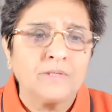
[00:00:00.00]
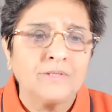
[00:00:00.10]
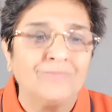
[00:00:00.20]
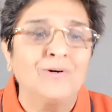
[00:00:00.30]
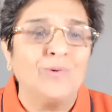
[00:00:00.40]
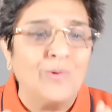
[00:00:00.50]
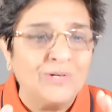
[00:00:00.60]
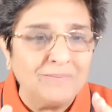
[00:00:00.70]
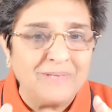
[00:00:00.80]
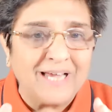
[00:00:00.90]
There will
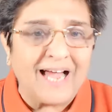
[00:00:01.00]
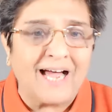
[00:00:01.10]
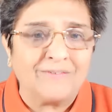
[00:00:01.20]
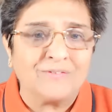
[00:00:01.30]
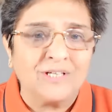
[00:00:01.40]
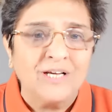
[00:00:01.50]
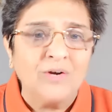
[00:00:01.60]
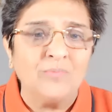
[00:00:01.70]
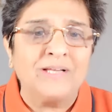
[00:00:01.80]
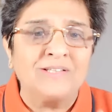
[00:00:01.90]
only be haves
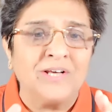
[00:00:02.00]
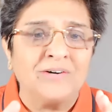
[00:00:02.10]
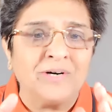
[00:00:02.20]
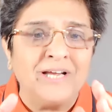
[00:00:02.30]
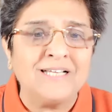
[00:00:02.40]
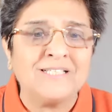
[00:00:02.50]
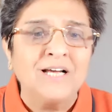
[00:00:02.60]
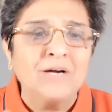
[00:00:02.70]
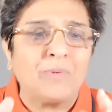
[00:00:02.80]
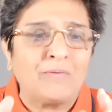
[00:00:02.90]
when there is
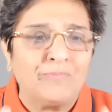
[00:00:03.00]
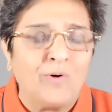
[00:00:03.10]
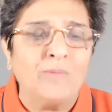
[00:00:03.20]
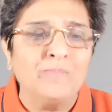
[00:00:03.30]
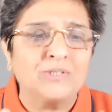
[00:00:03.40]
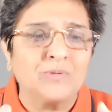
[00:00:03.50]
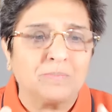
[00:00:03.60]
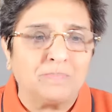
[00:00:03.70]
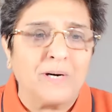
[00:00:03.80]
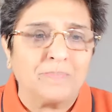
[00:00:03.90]
performance
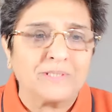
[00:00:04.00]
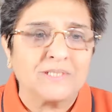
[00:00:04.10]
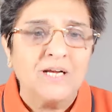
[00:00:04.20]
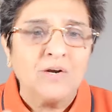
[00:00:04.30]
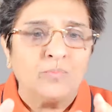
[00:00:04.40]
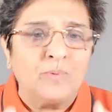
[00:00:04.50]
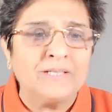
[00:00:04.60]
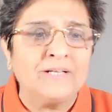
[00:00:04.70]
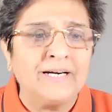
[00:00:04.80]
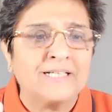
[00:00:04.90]
with purpose,
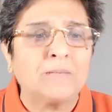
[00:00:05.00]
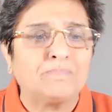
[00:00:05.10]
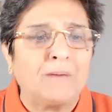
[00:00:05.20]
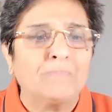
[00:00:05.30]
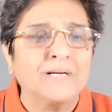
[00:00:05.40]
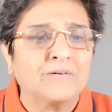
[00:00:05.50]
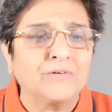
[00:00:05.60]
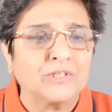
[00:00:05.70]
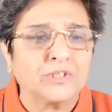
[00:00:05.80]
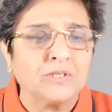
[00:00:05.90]
whether it's a public
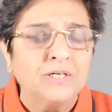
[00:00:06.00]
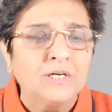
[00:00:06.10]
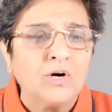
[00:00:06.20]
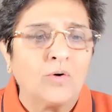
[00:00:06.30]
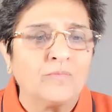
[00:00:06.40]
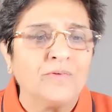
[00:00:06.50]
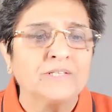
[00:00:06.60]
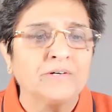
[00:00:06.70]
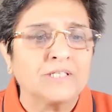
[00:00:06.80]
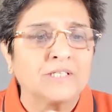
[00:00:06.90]
official or
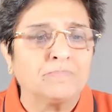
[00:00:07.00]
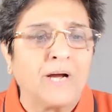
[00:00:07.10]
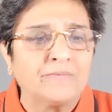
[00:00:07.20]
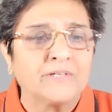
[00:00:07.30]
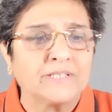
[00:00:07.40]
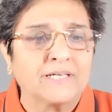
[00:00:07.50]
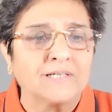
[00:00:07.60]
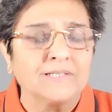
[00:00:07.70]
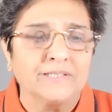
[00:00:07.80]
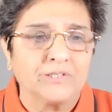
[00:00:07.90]
whether it's a private
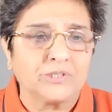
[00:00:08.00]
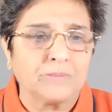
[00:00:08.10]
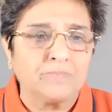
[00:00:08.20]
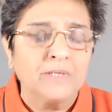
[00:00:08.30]
sector leadership.